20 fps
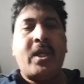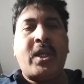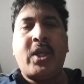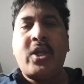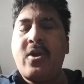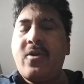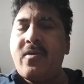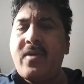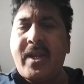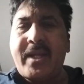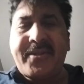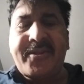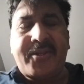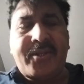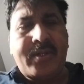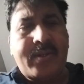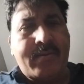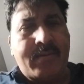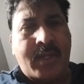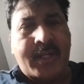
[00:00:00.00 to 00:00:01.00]

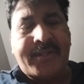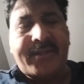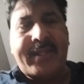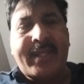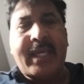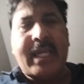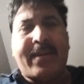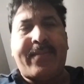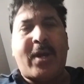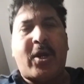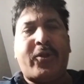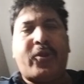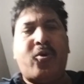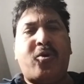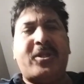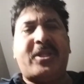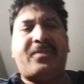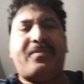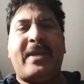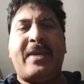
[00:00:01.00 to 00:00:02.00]
Let's think about
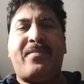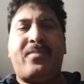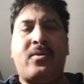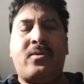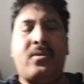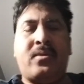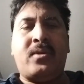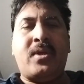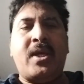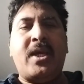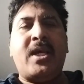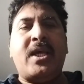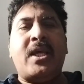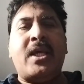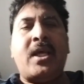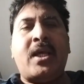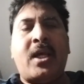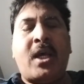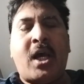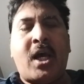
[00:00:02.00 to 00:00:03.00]
those people
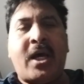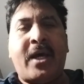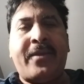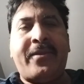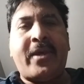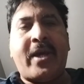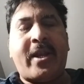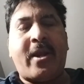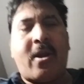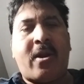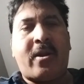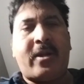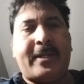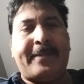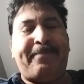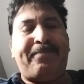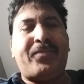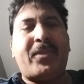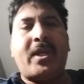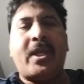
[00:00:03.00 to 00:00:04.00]
that
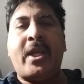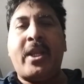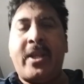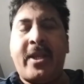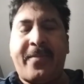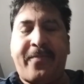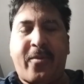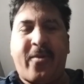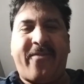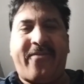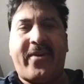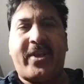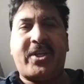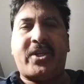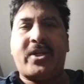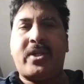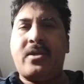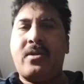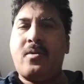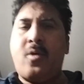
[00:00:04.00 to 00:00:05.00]
are in a
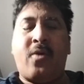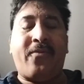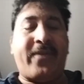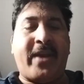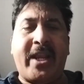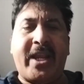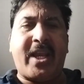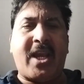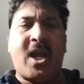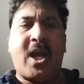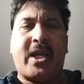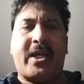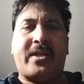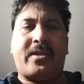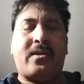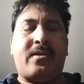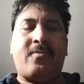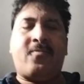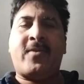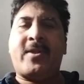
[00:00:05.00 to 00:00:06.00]
profession of any
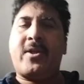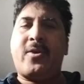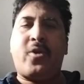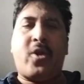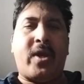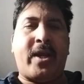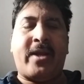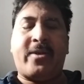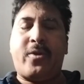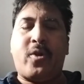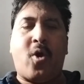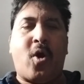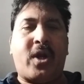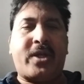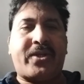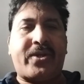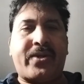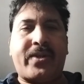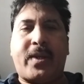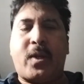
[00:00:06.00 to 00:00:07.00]
kind, whether a
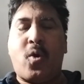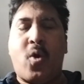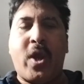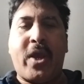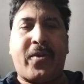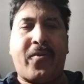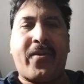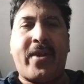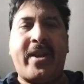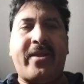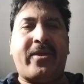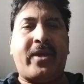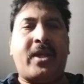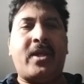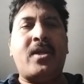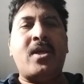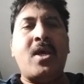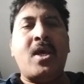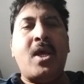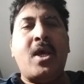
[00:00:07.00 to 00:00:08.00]
doctor, lawyer, or
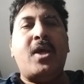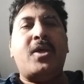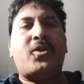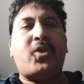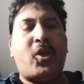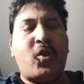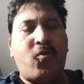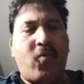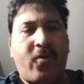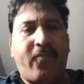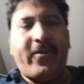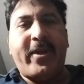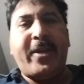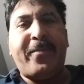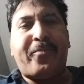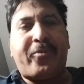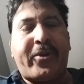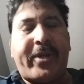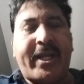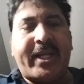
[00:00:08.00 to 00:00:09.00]
anything. So you are
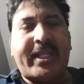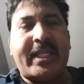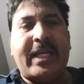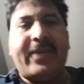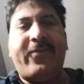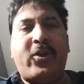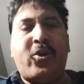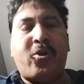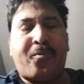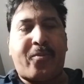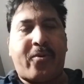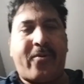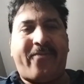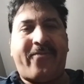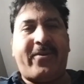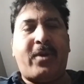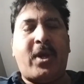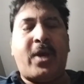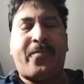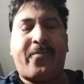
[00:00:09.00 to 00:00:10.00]
very productive in your
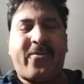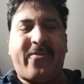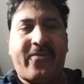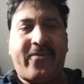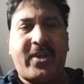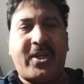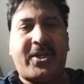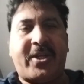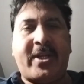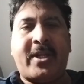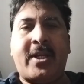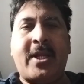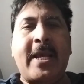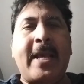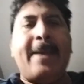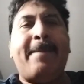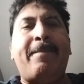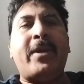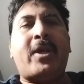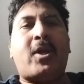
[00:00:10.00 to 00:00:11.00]
profession,
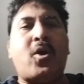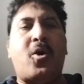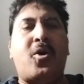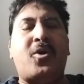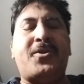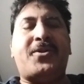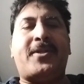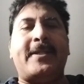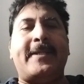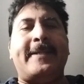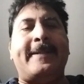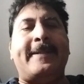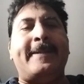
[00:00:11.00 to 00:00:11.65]
because